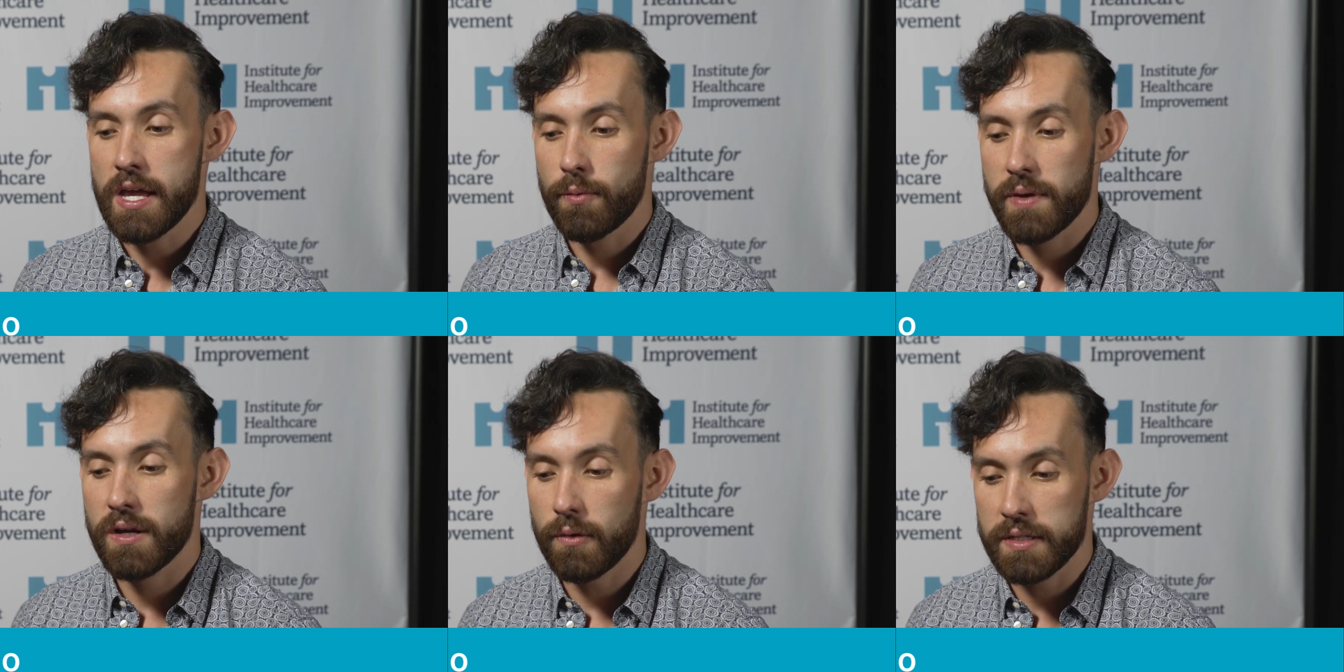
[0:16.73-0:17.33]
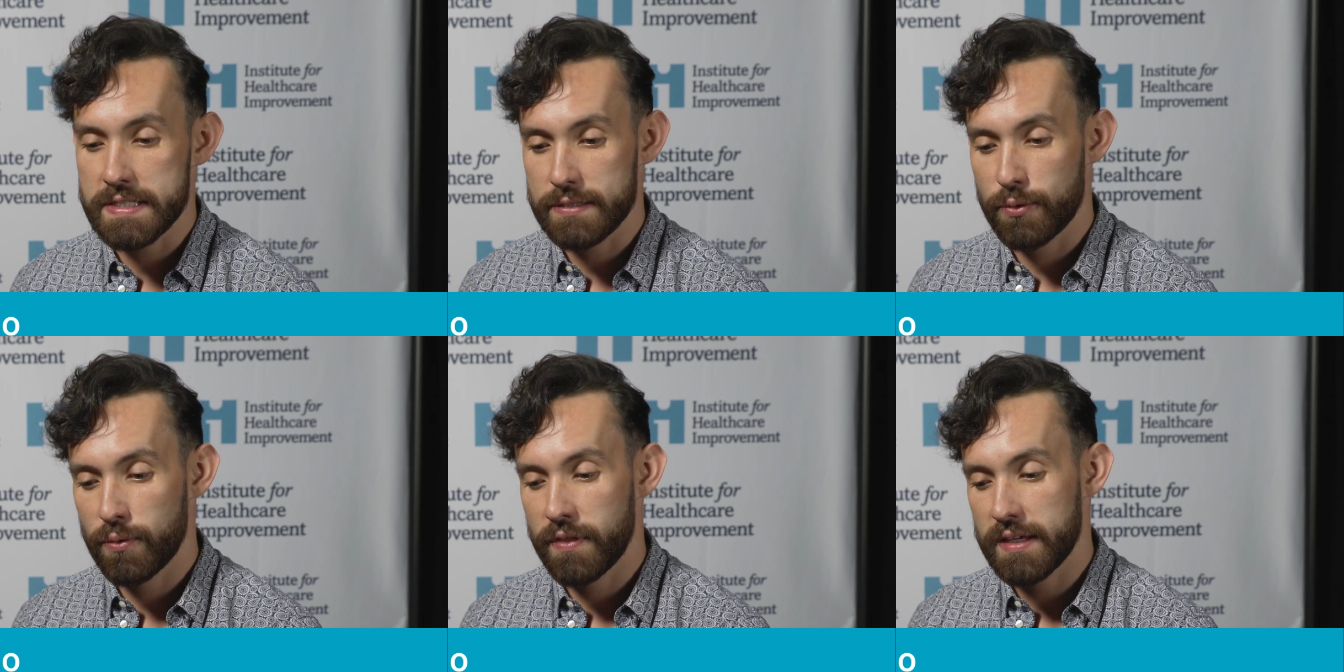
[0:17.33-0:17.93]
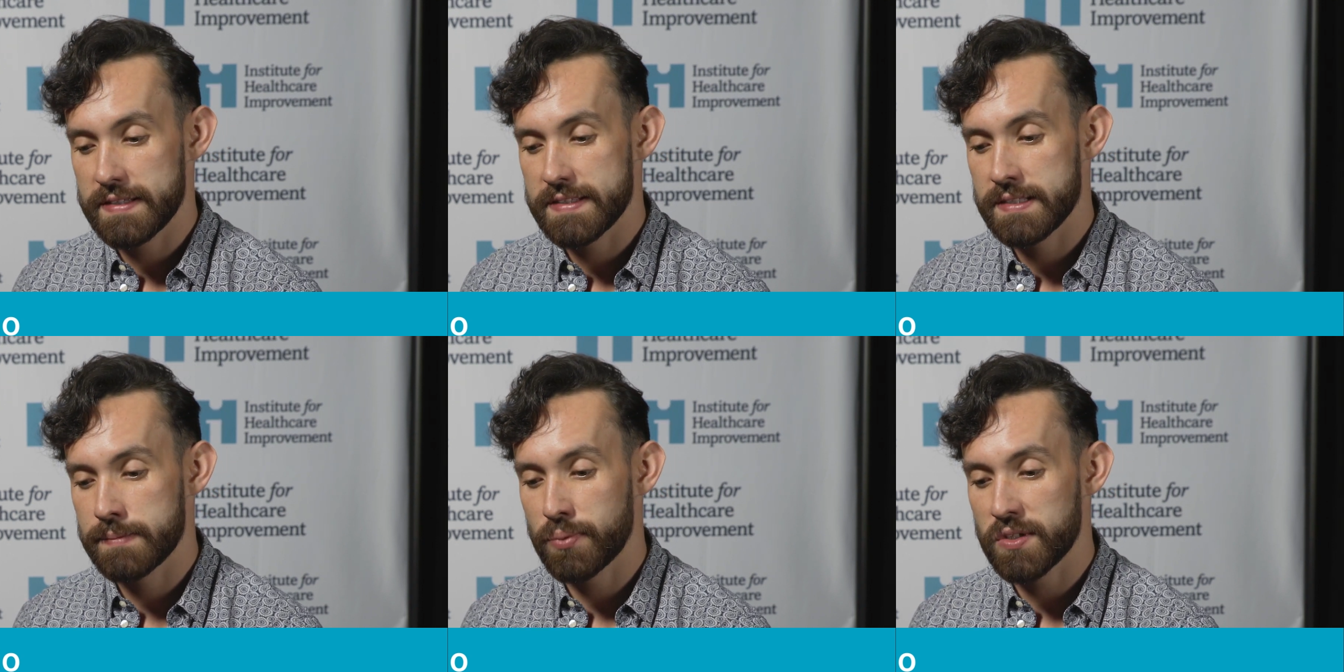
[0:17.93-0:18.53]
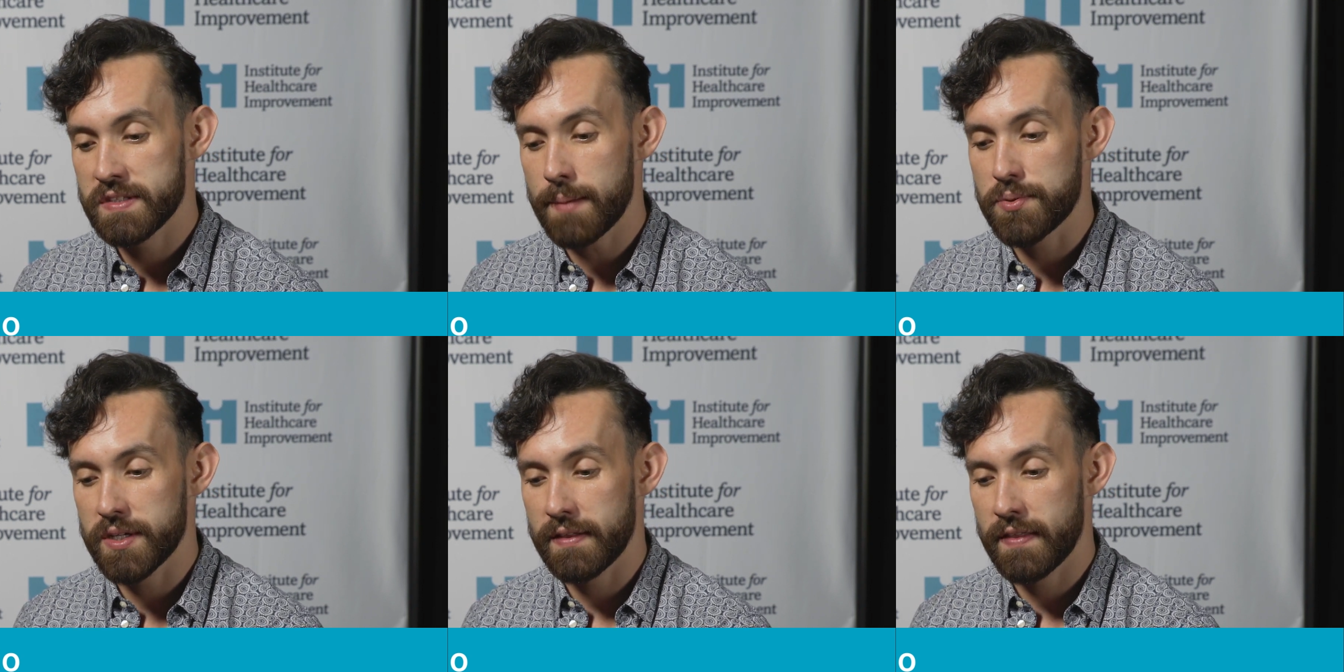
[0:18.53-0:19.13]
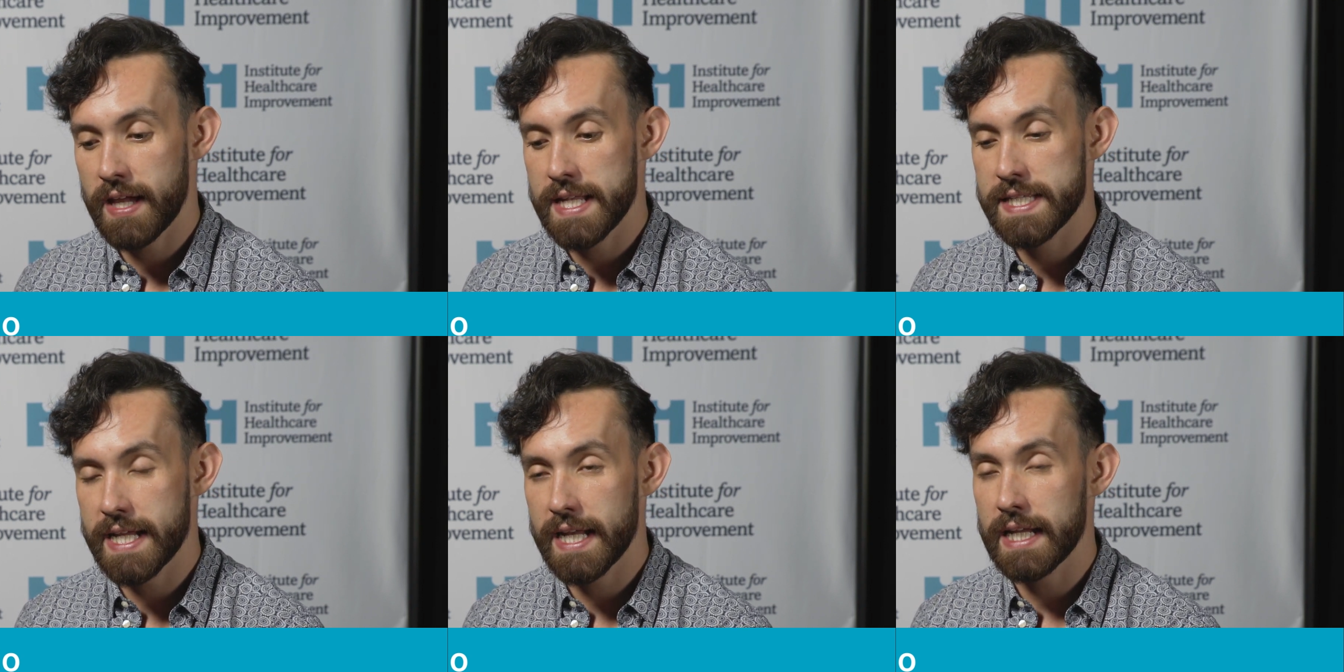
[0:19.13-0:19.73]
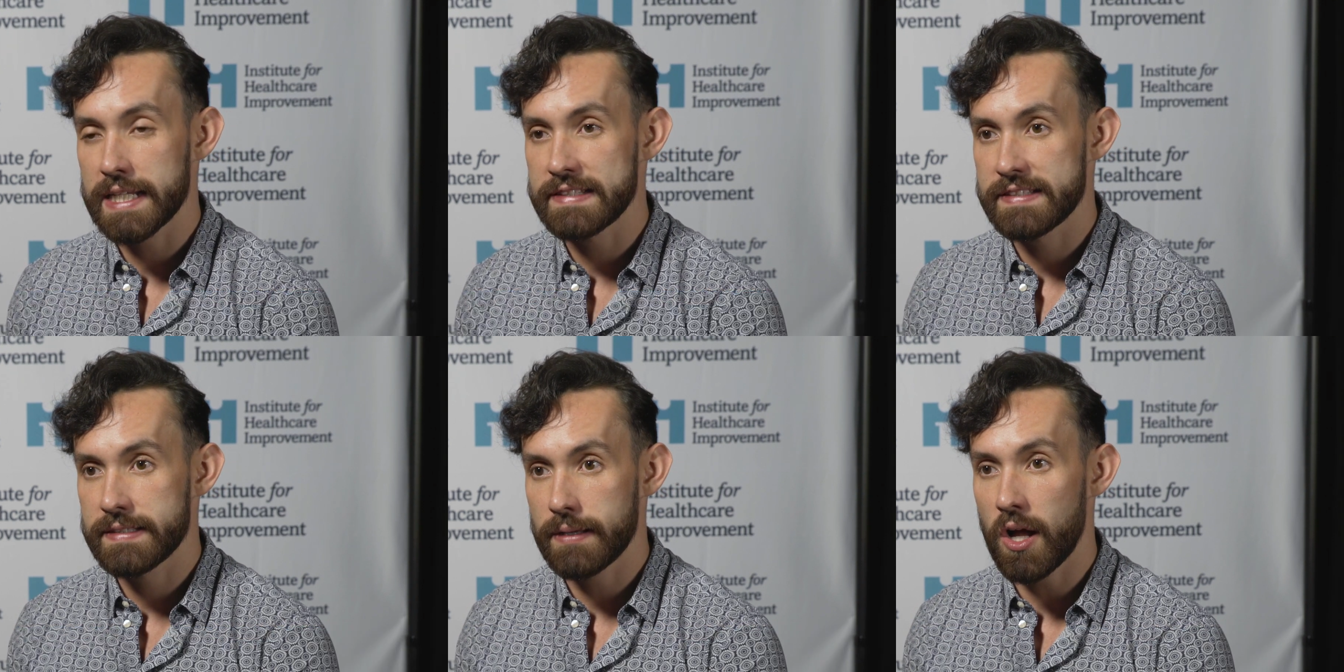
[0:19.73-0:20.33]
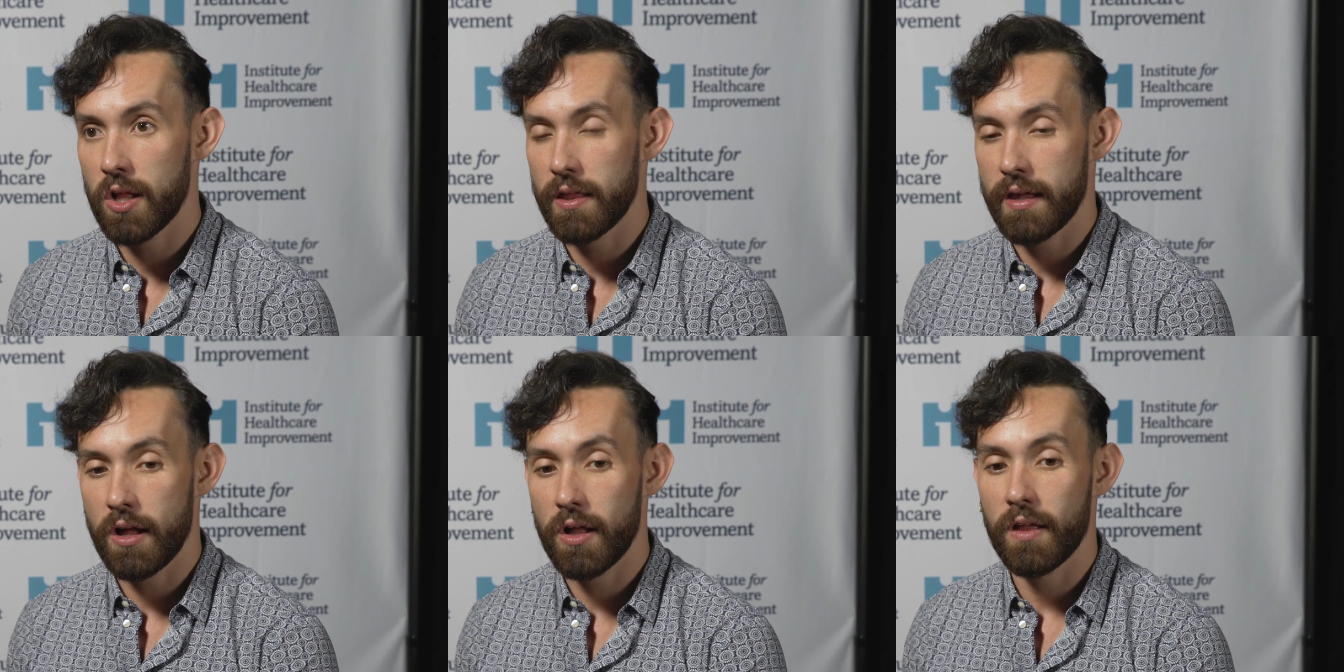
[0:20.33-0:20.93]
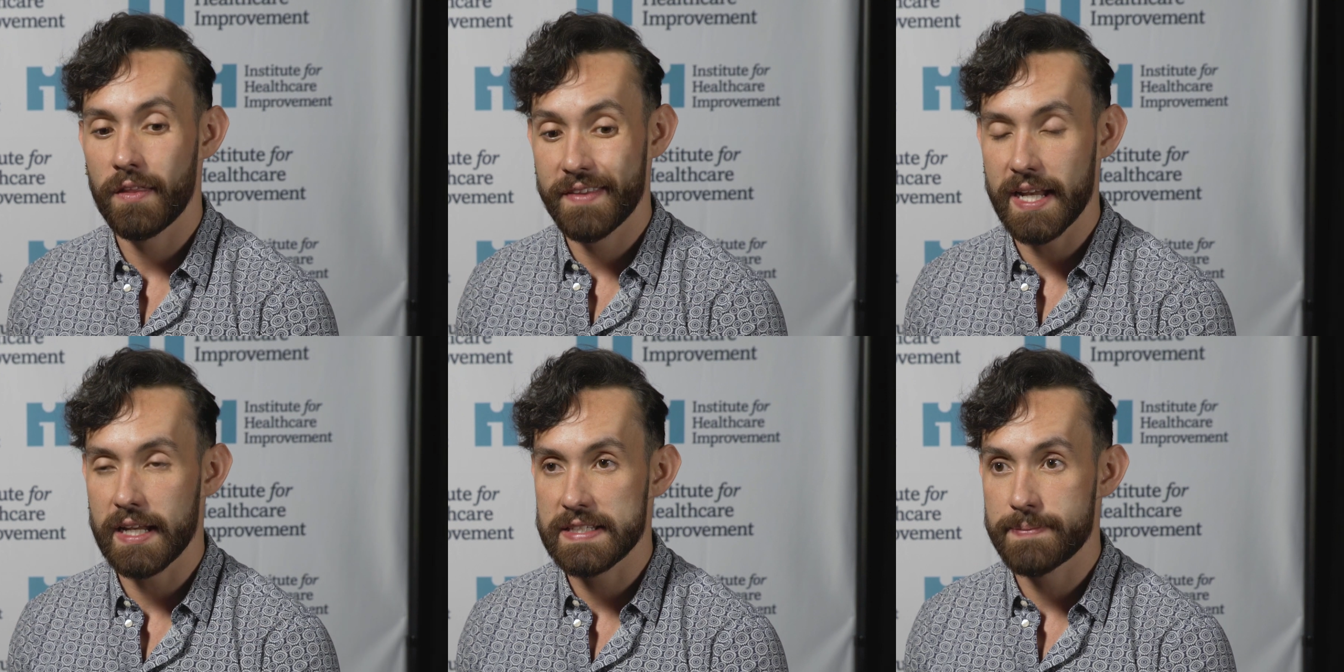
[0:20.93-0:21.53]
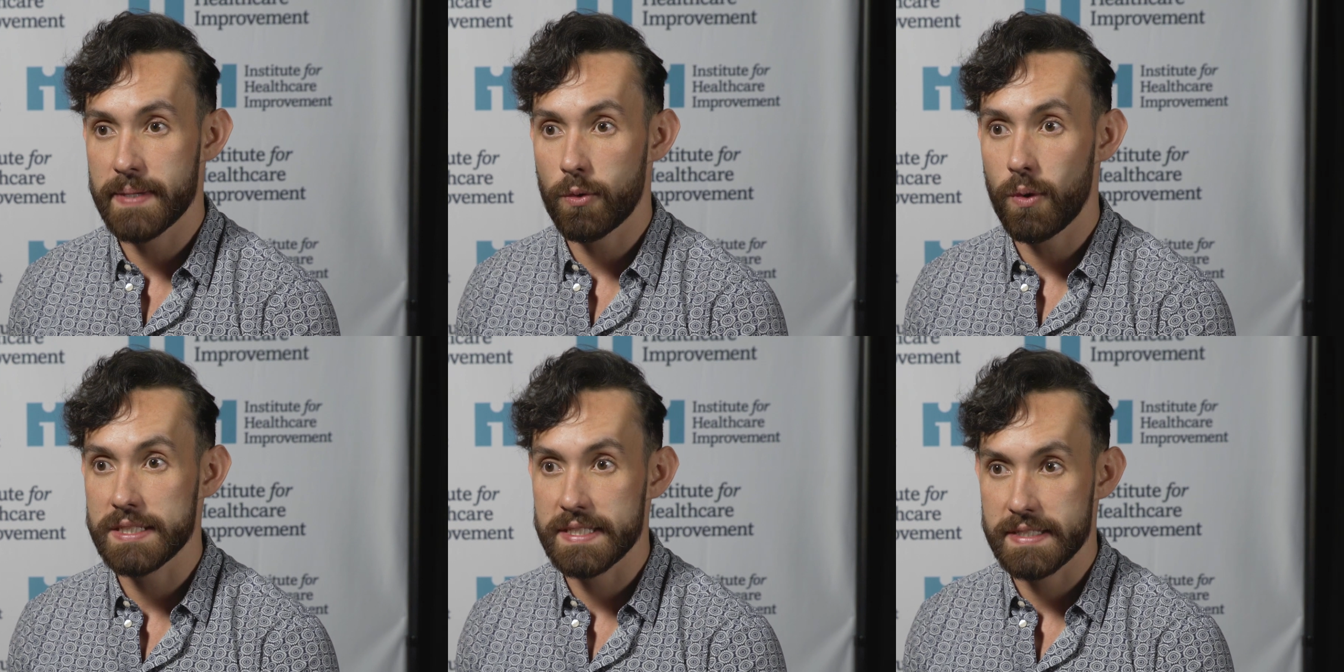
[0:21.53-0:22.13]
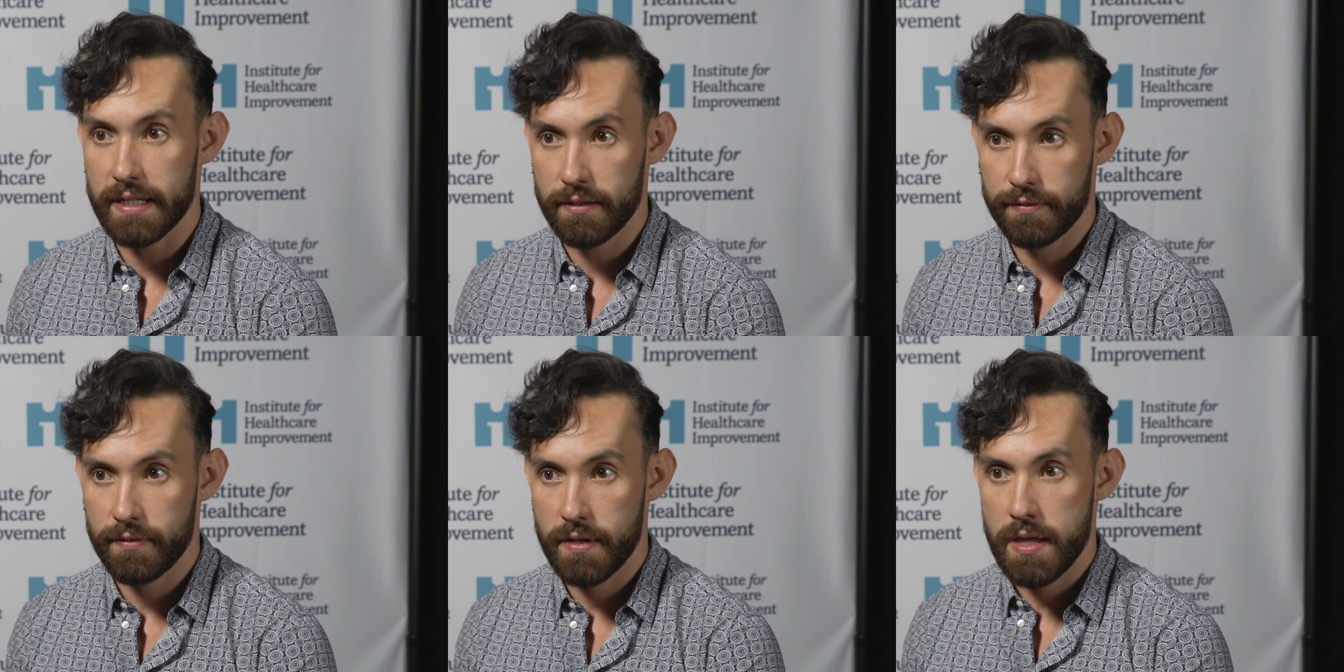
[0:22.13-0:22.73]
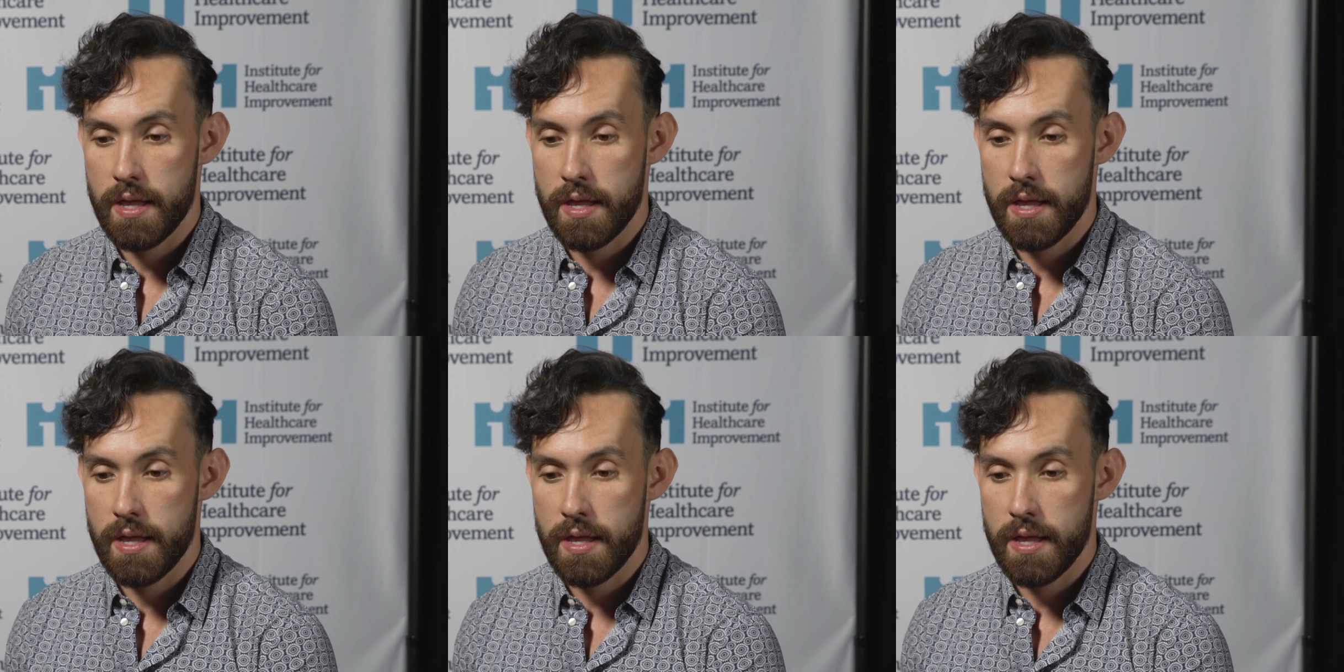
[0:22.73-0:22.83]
we go into this perception that data needs to, all, all data needs to be quantitative.